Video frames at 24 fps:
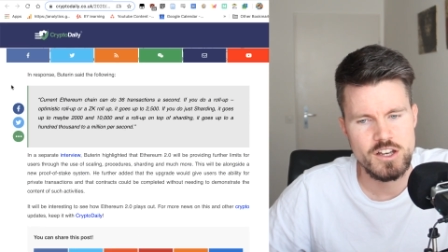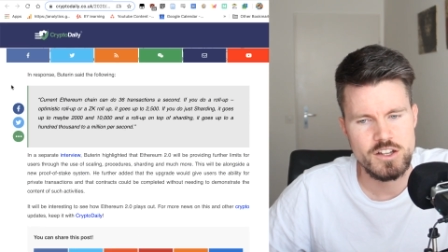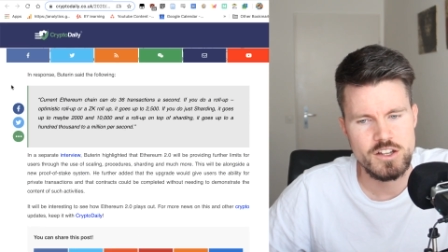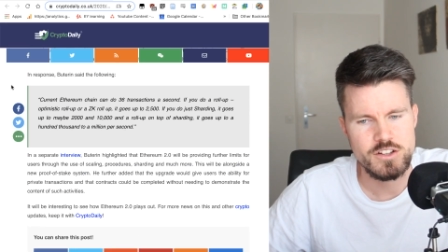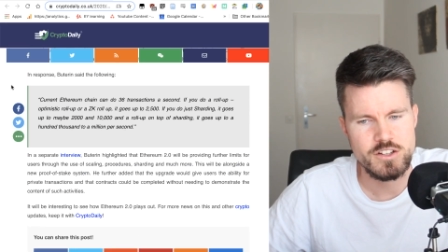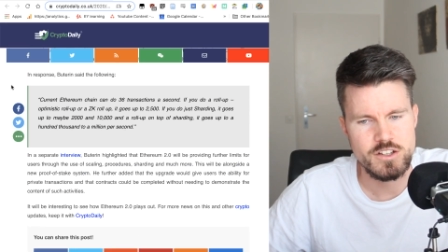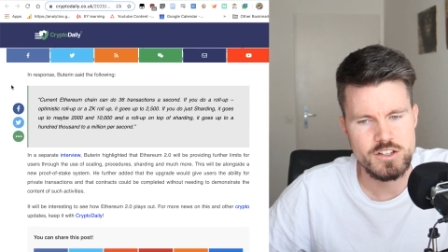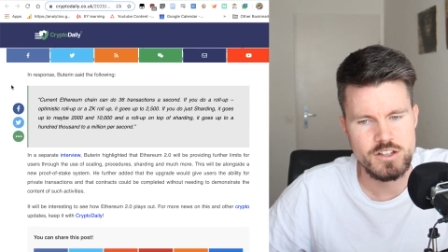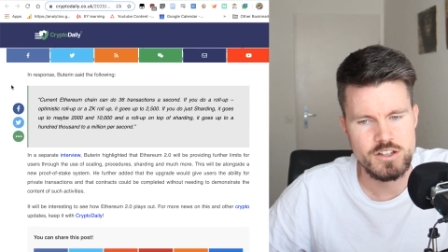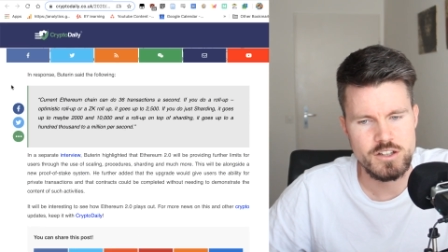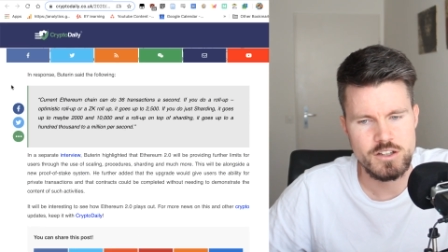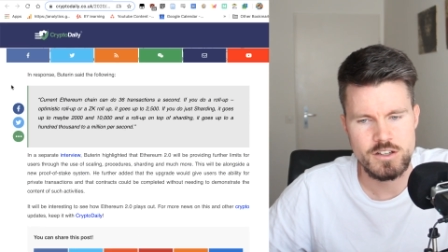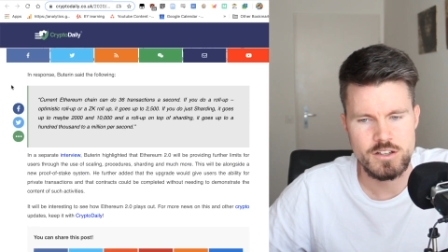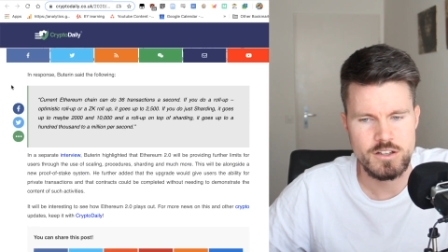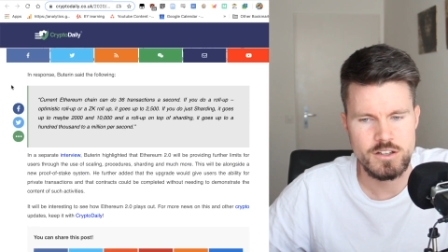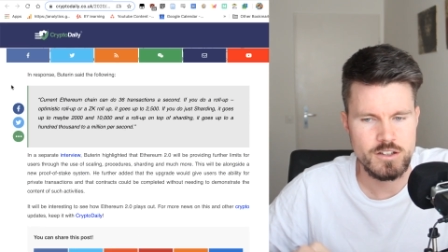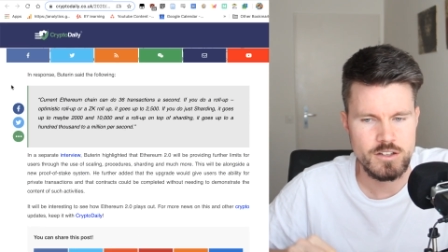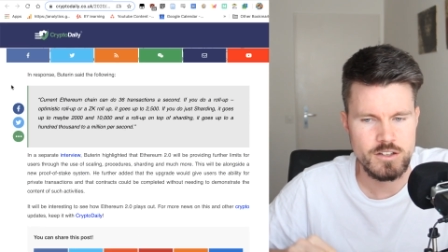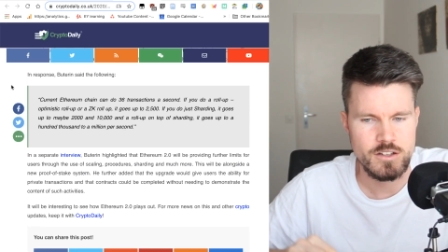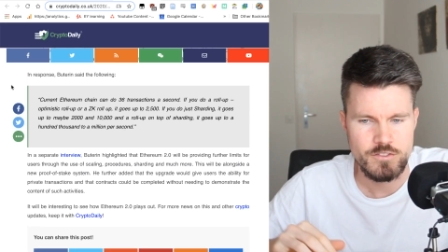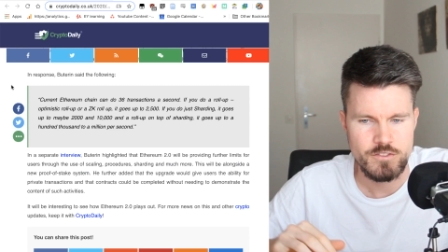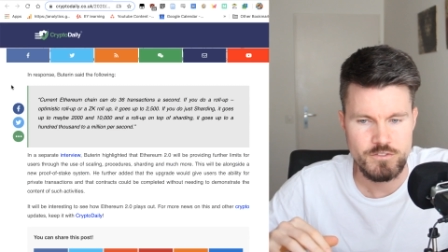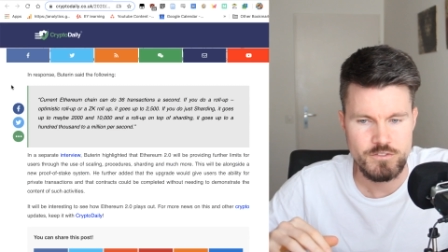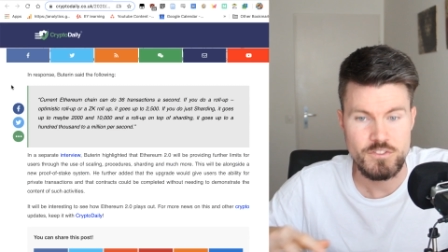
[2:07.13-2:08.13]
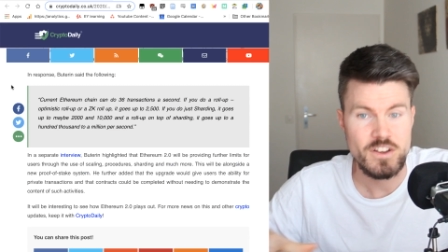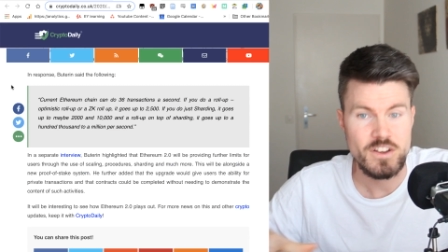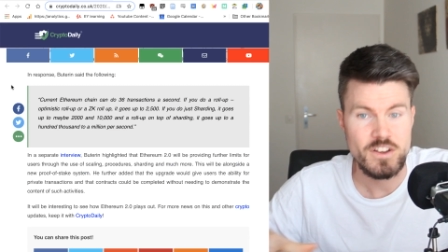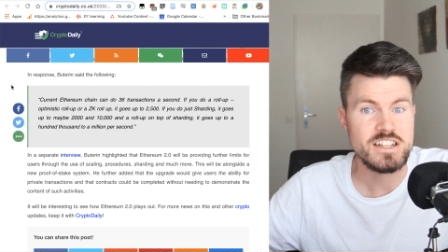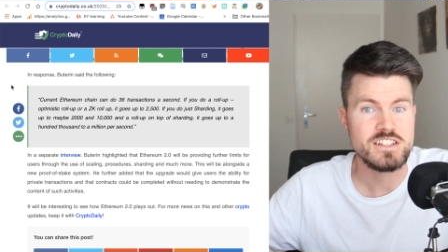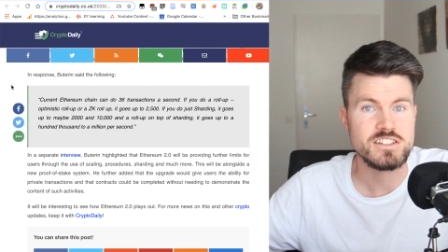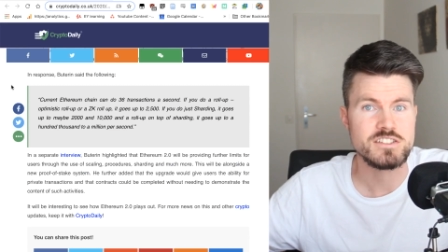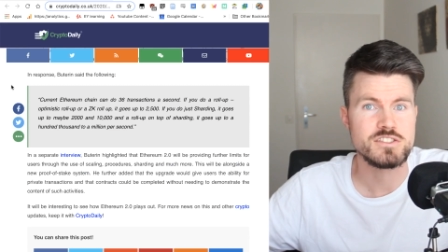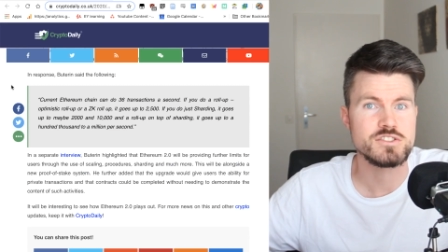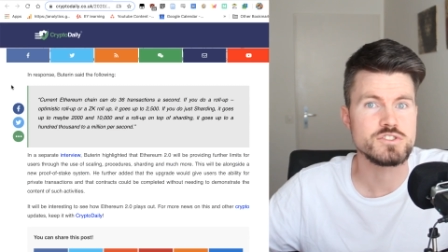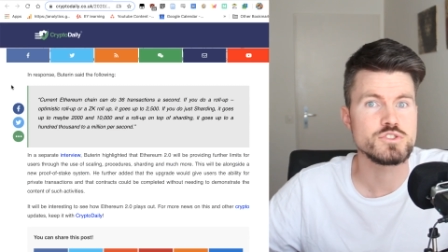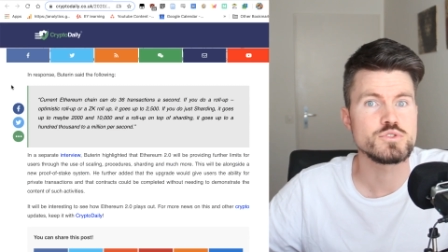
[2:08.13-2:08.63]
the
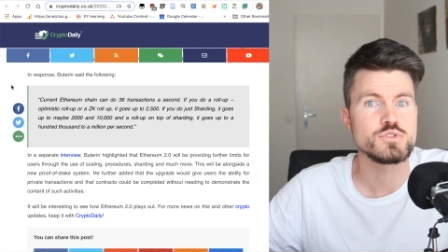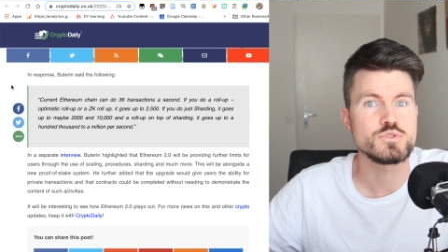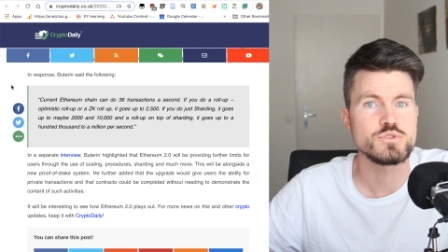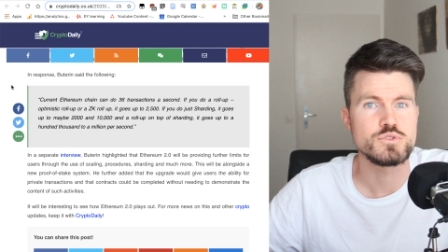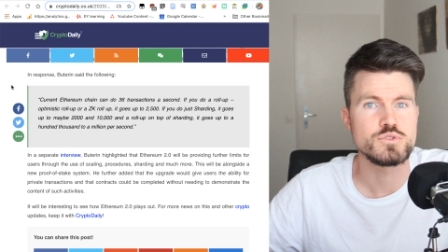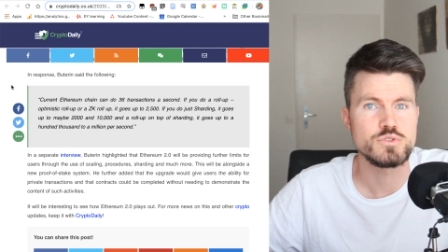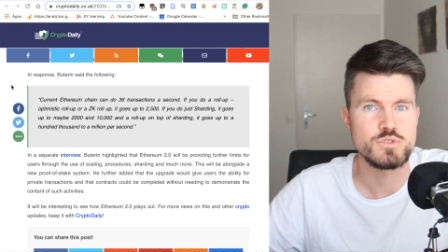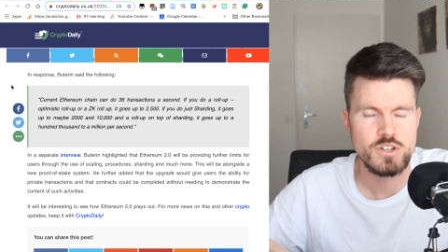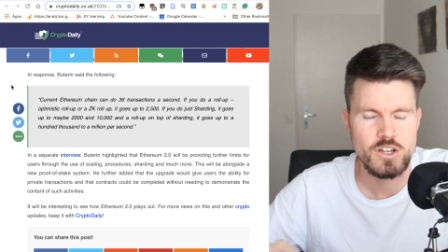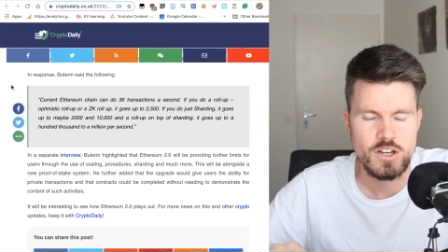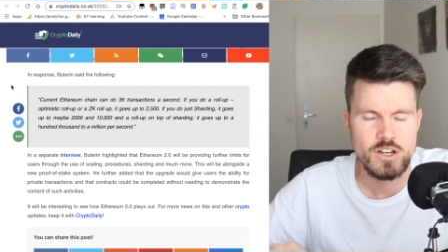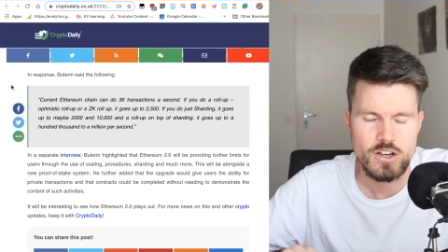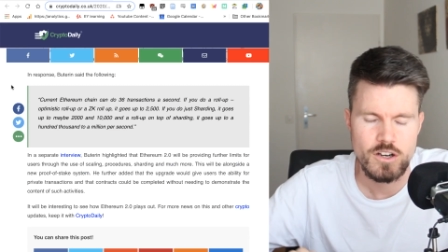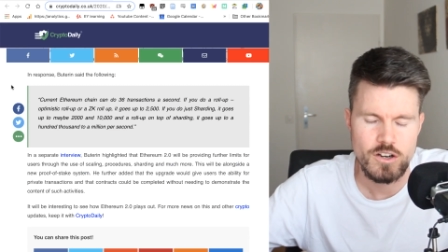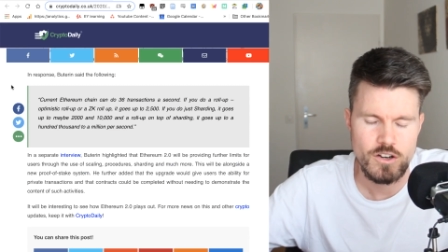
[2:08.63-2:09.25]
phase two